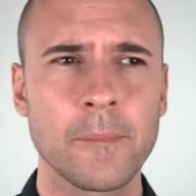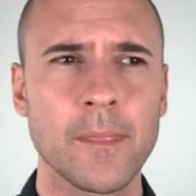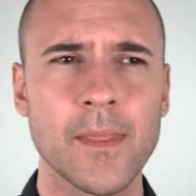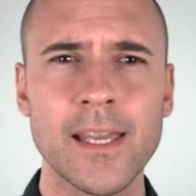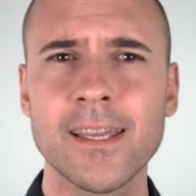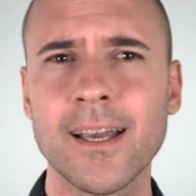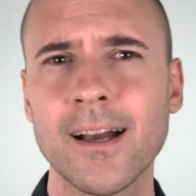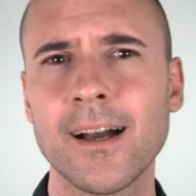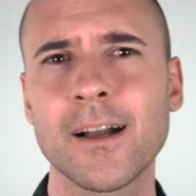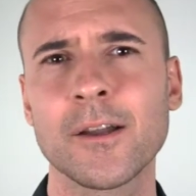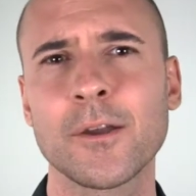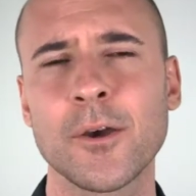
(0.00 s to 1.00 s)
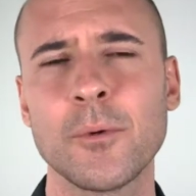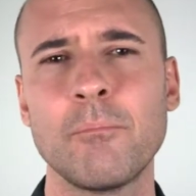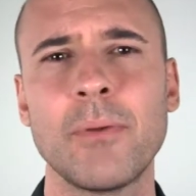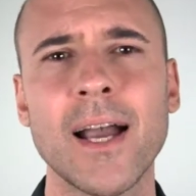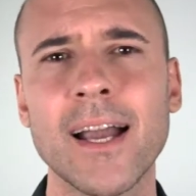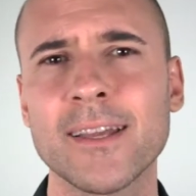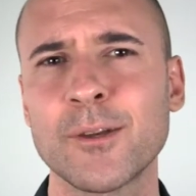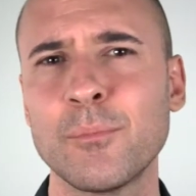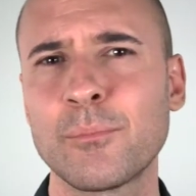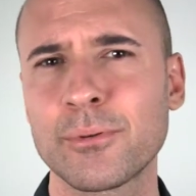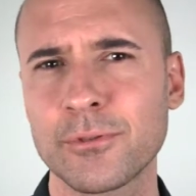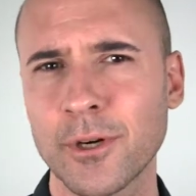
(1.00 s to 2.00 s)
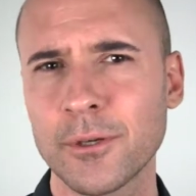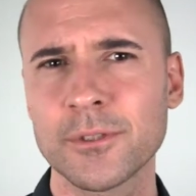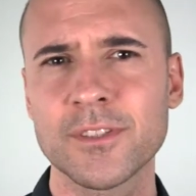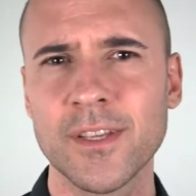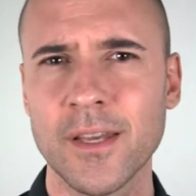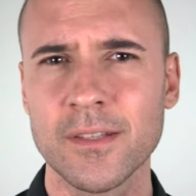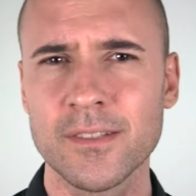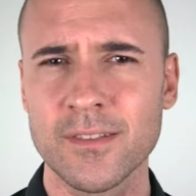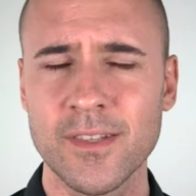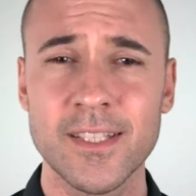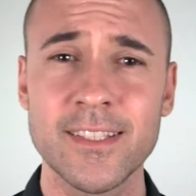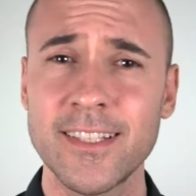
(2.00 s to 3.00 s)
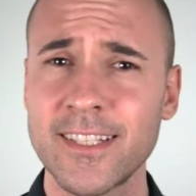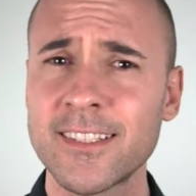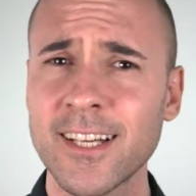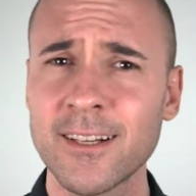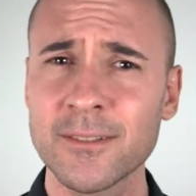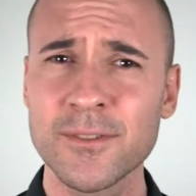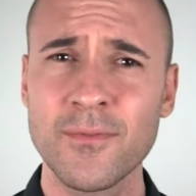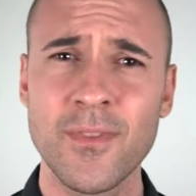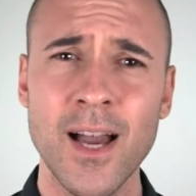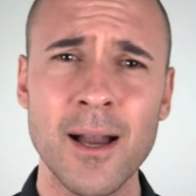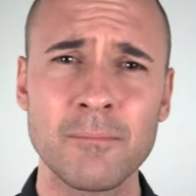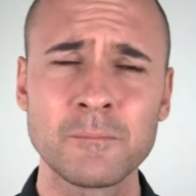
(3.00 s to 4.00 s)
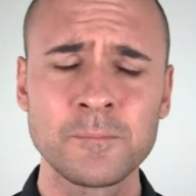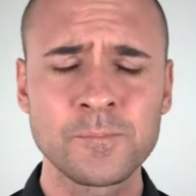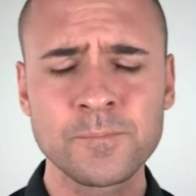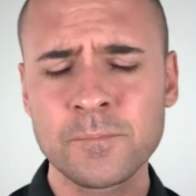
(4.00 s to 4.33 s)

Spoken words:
they can't go back and process the details of that